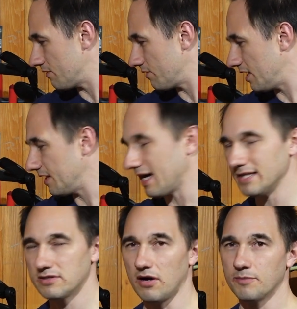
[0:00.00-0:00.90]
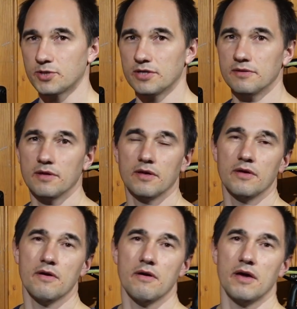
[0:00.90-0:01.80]
really nice option.
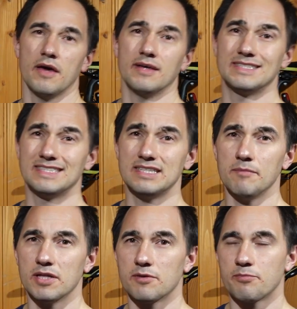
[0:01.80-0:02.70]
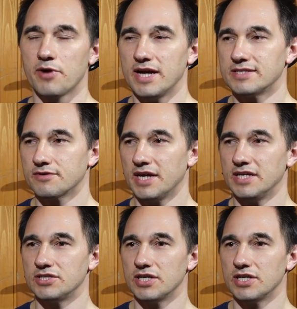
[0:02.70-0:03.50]
Similar price range